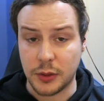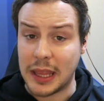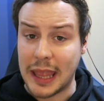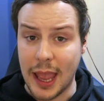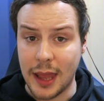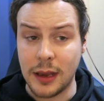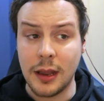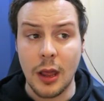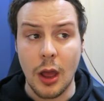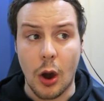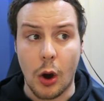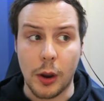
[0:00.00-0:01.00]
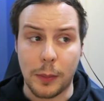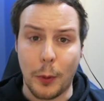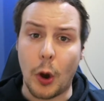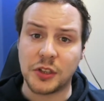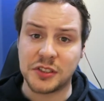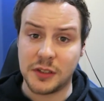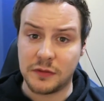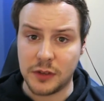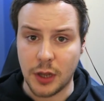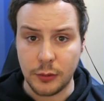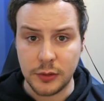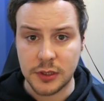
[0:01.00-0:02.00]
again on a positive
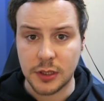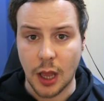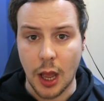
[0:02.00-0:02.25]
note.